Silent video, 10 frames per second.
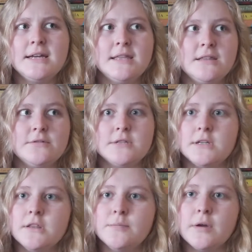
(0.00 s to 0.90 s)
and then there was
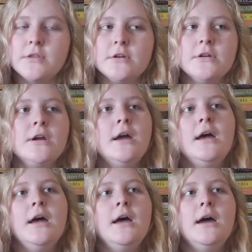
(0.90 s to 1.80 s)
another brother.
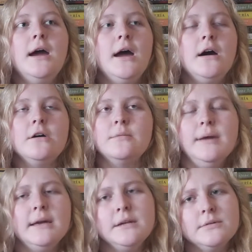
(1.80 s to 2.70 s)
Oh
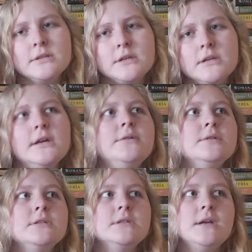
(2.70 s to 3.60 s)
man, it was good. There
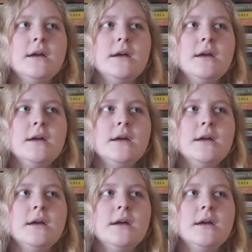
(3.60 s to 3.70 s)
was